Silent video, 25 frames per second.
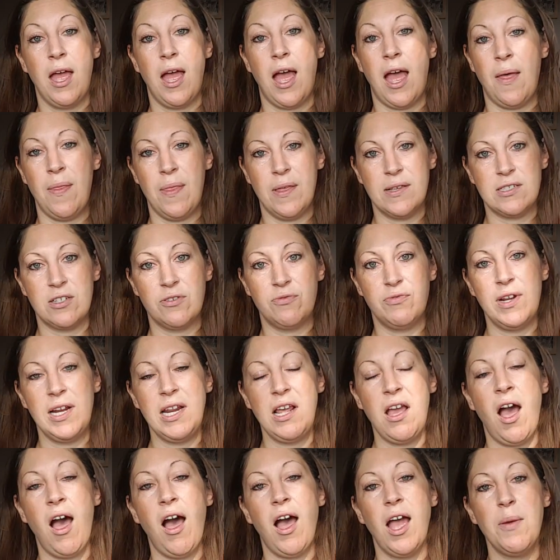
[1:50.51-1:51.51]
and that's a
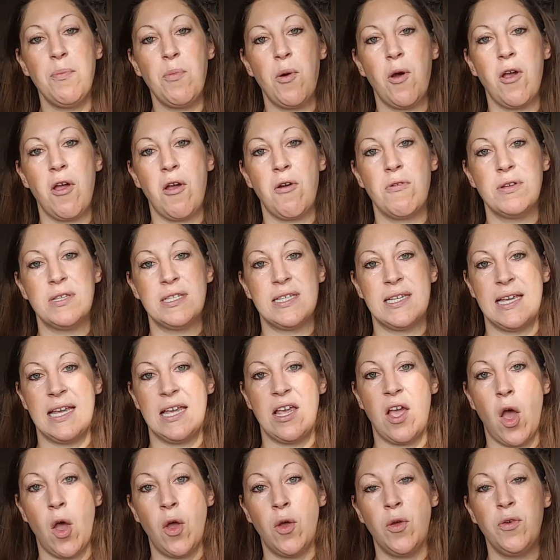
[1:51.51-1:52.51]
really high
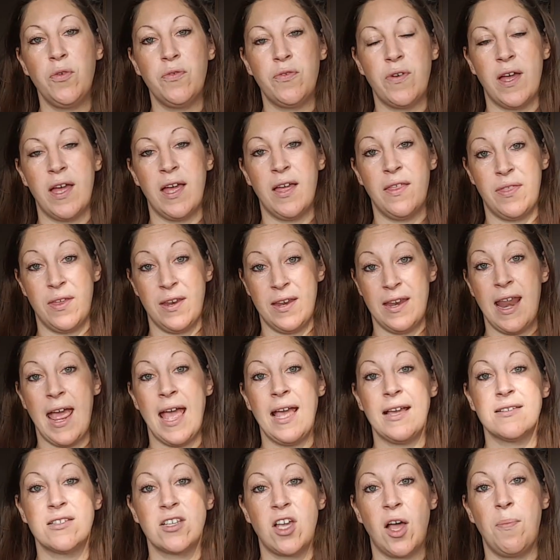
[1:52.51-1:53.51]
priority over the
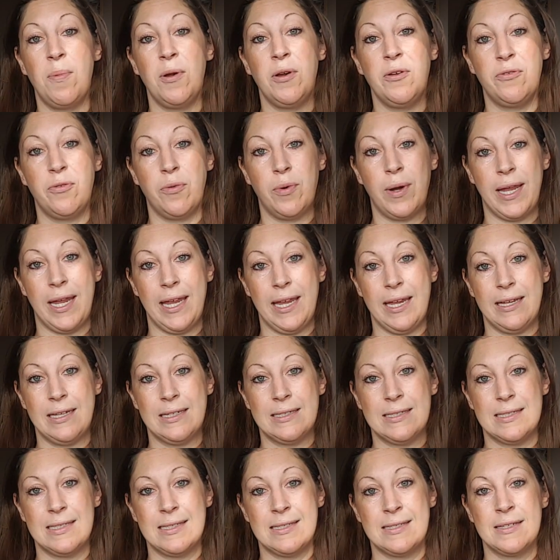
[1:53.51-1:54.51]
next couple of
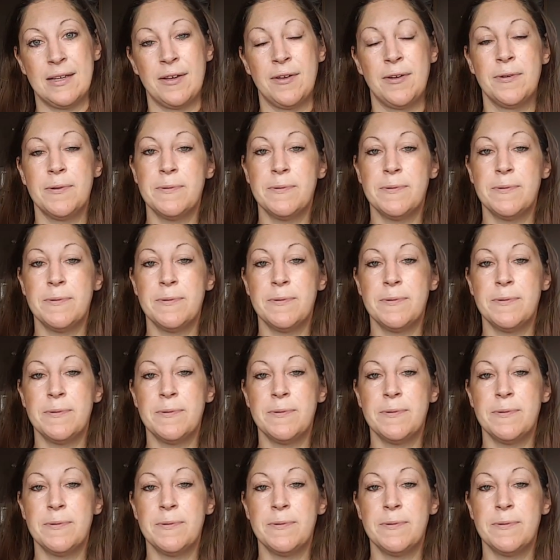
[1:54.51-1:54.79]
weeks.